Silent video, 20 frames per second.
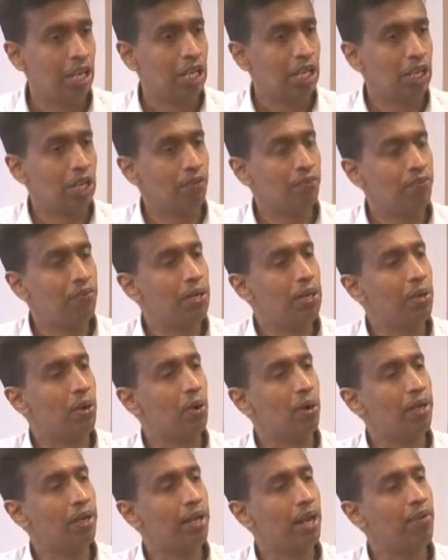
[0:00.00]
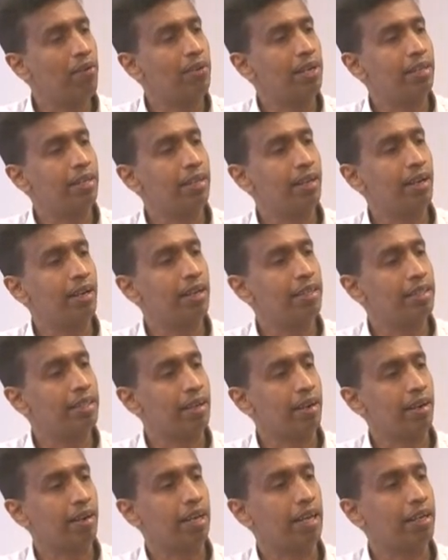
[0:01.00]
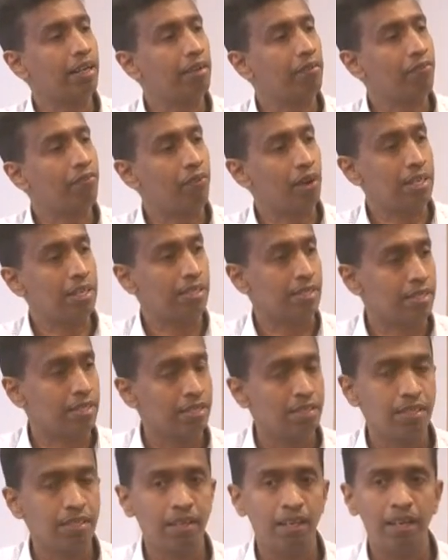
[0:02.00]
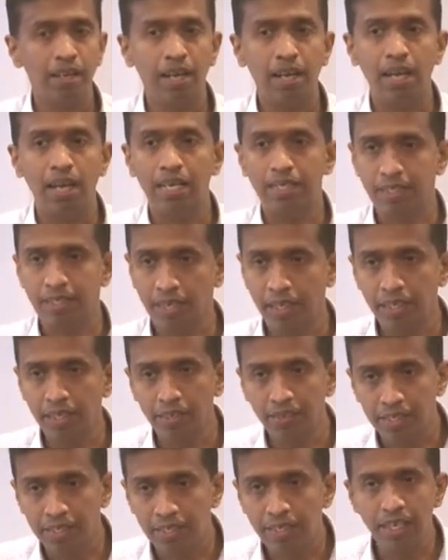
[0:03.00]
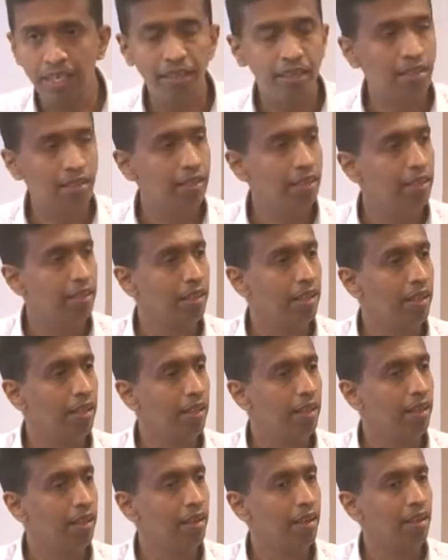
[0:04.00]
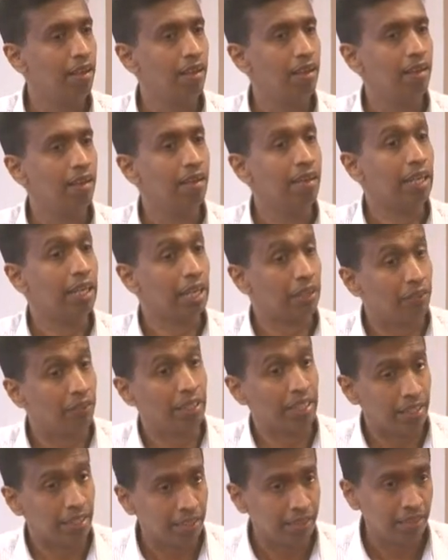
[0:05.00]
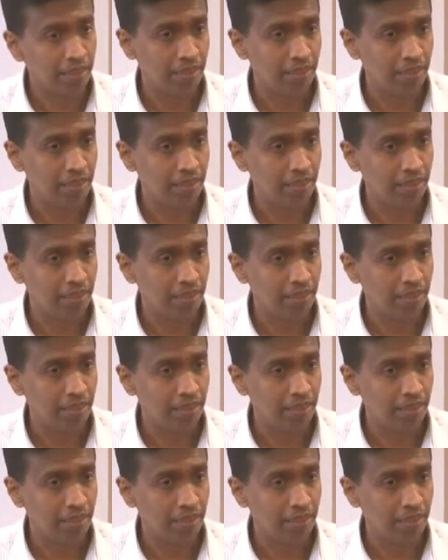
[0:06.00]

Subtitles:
If we don't have internally generated funds, as Sanjeev said, equity.